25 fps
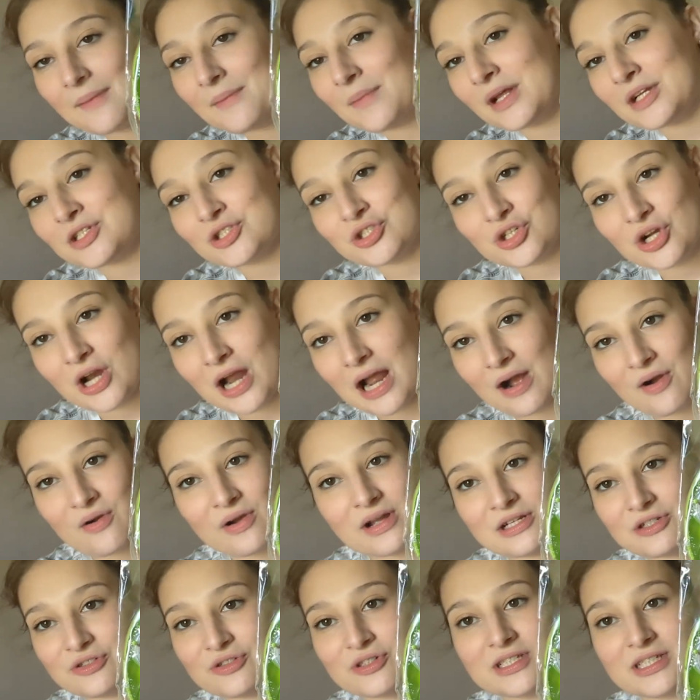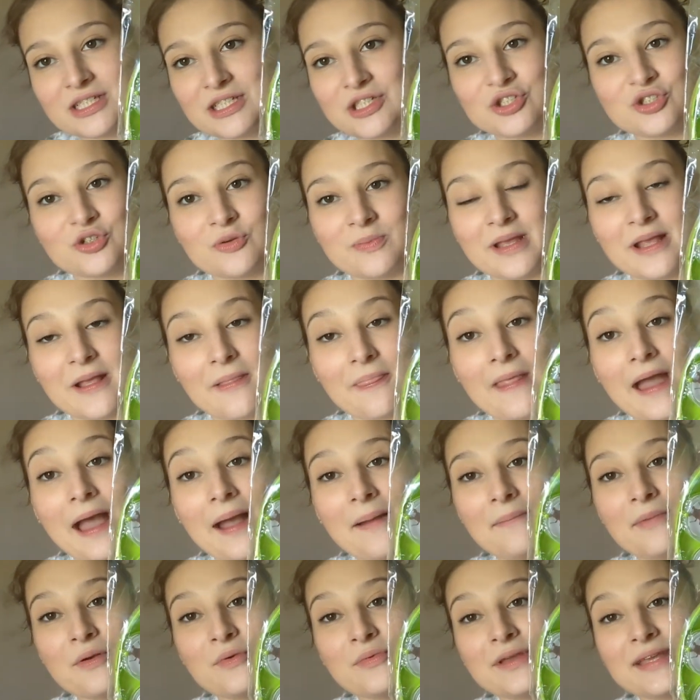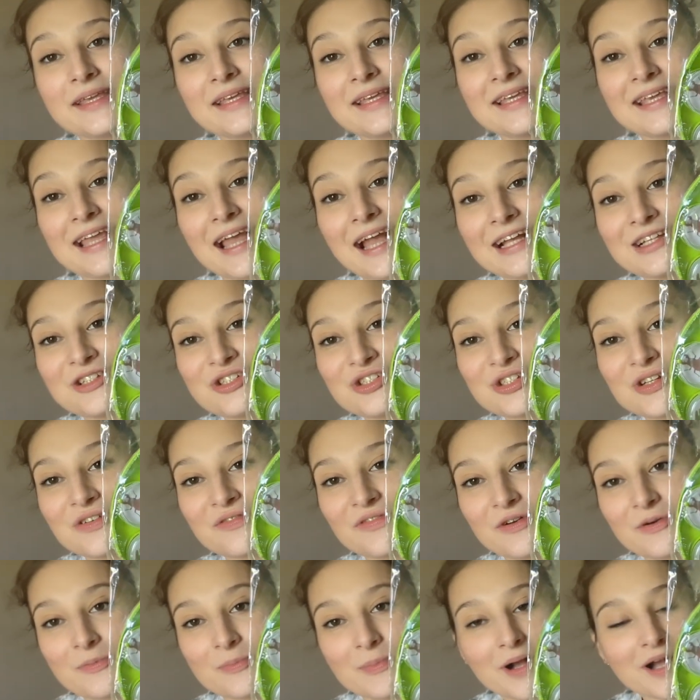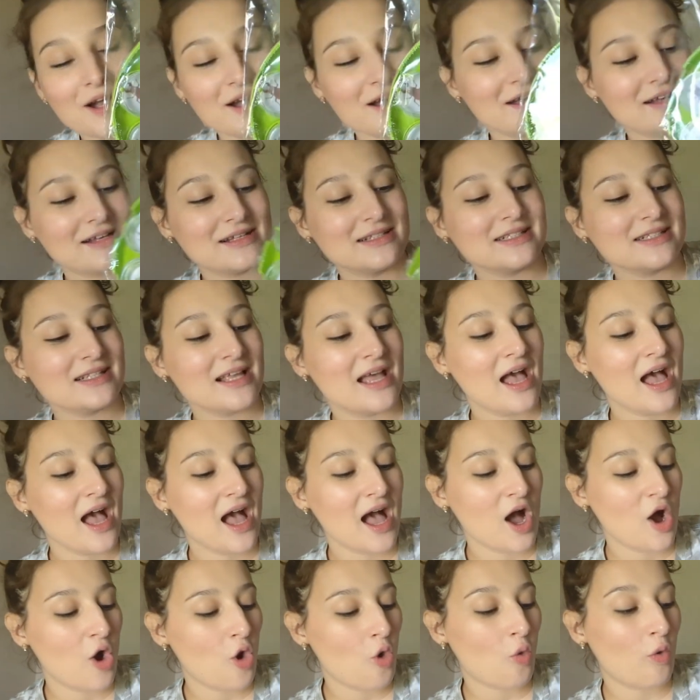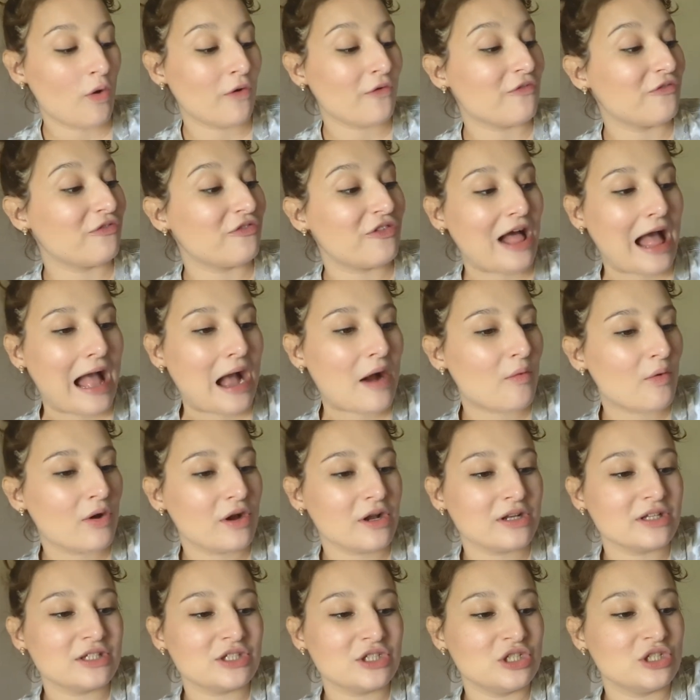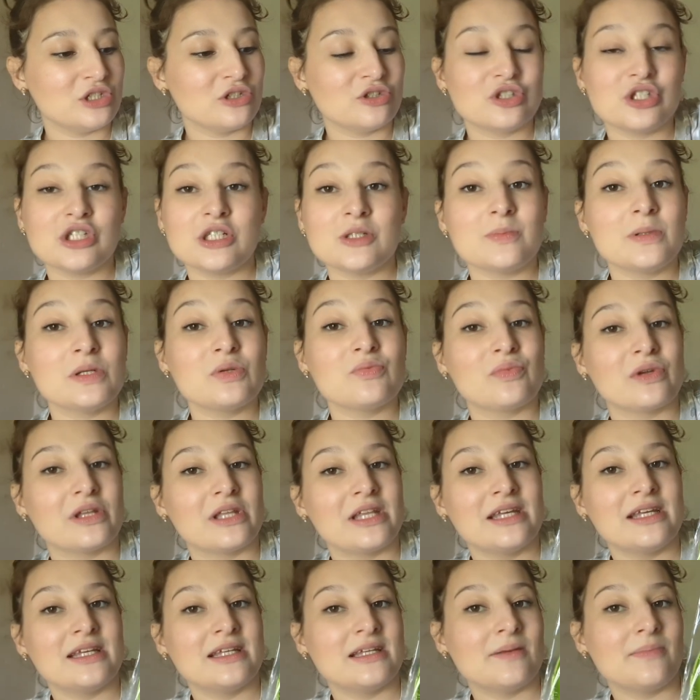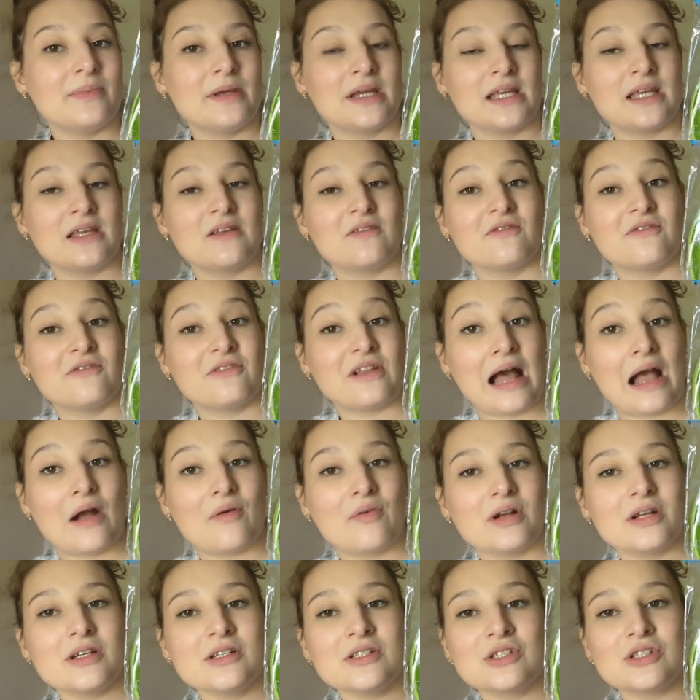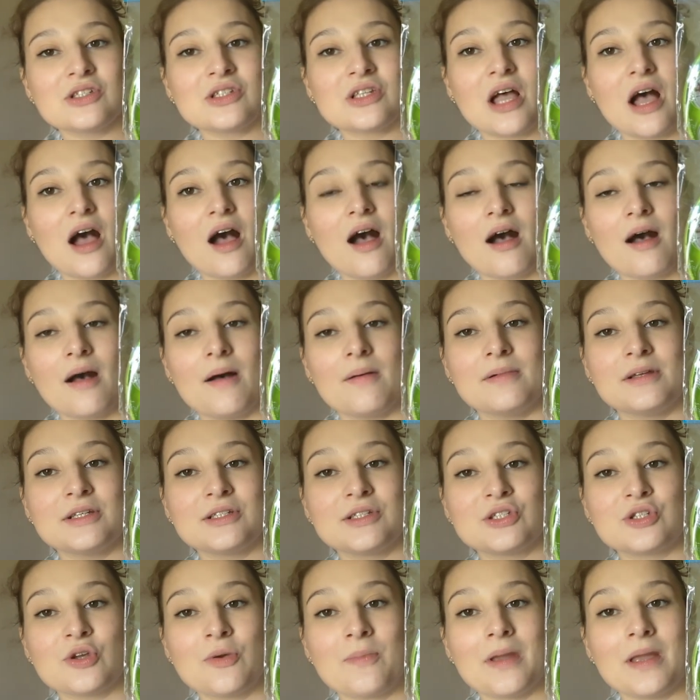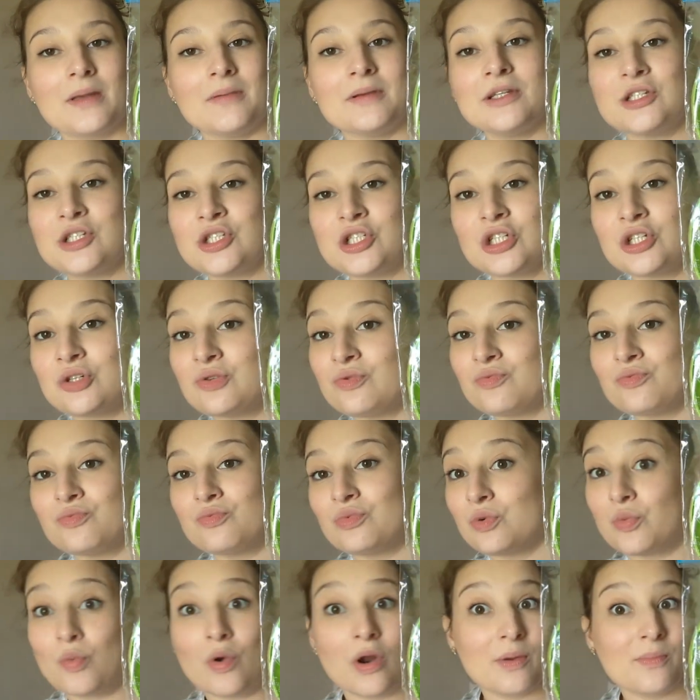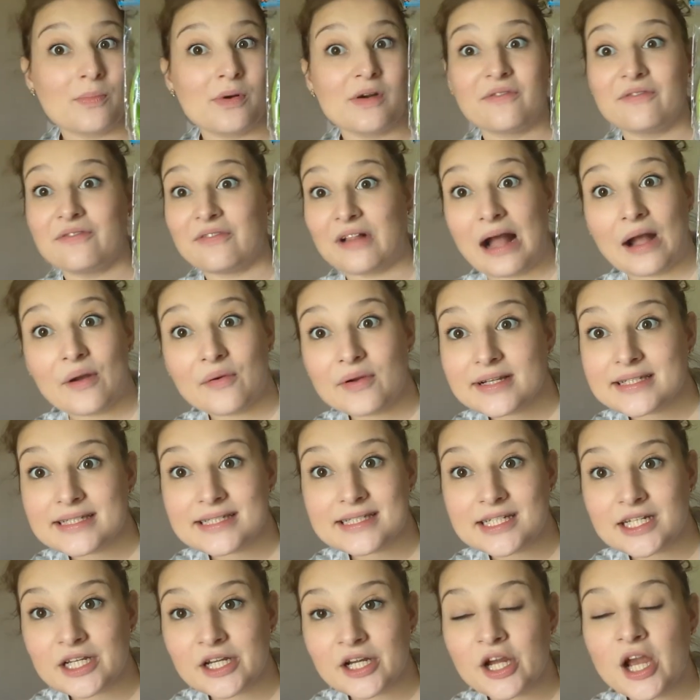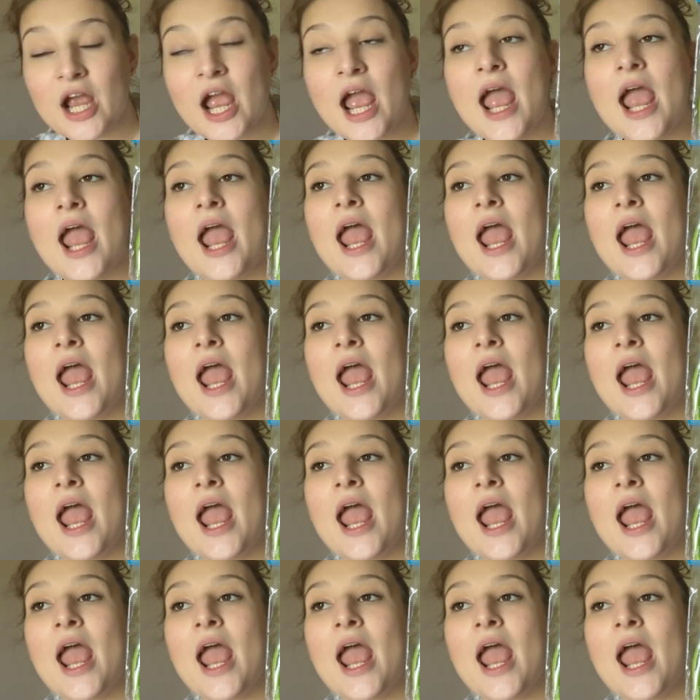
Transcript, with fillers: I'm not sure how interested she'll be in that, but we can catch different bugs or flowers. You know, she's been really into picking flowers. Um, so maybe she would want to put flowers in here.